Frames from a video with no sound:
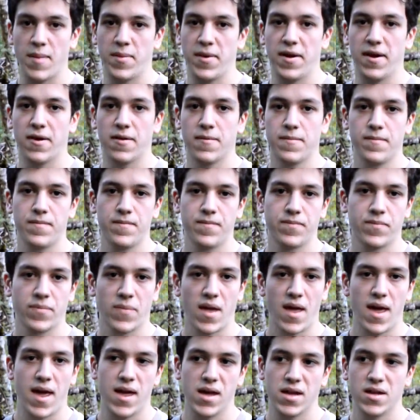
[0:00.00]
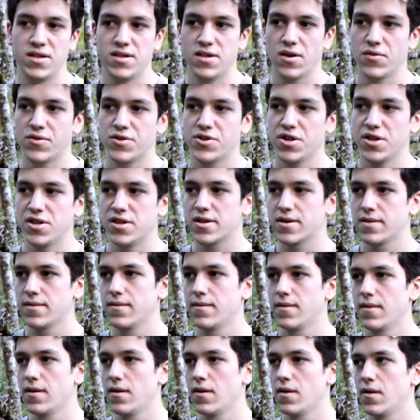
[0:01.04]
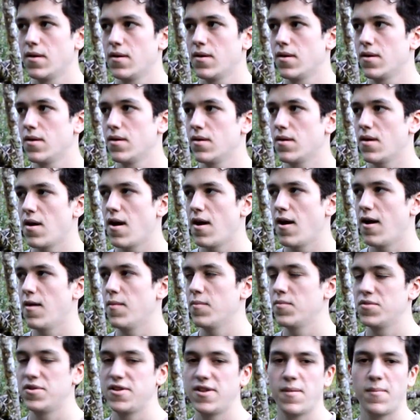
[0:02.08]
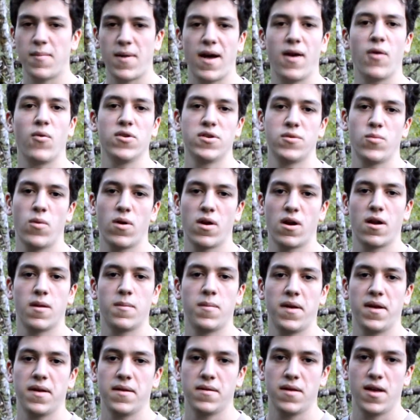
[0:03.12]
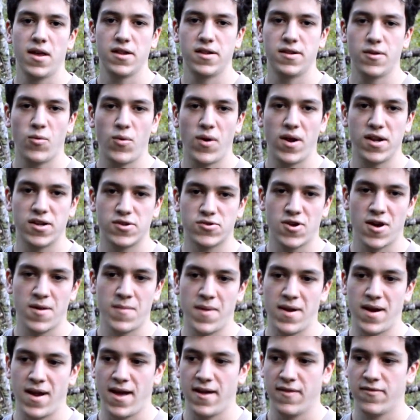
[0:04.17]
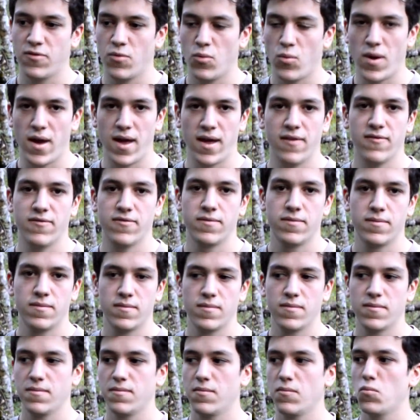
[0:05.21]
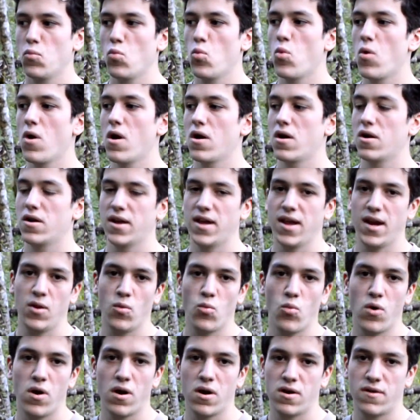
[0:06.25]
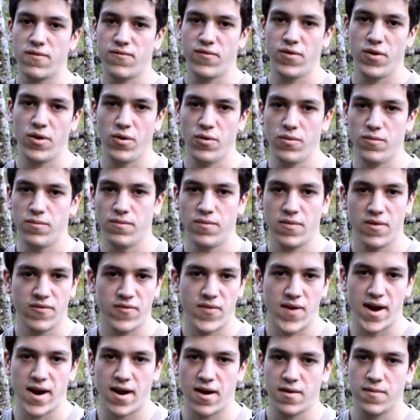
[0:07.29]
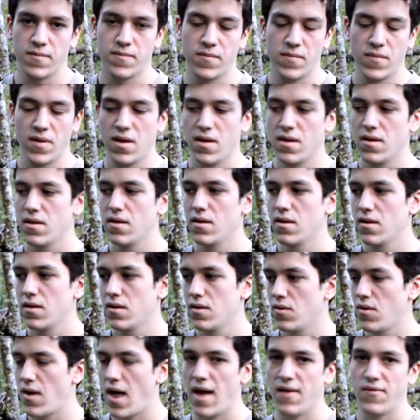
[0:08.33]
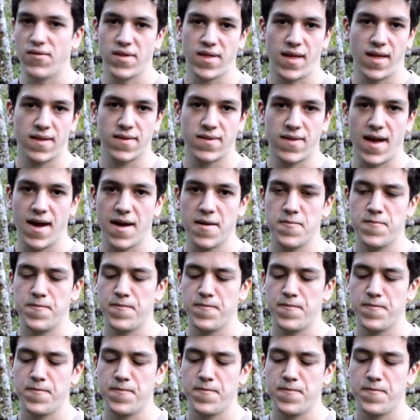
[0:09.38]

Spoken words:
here. And so it's just something I always want on me is a way to drop my knife, a way of water, getting water, food, fire, everything like that.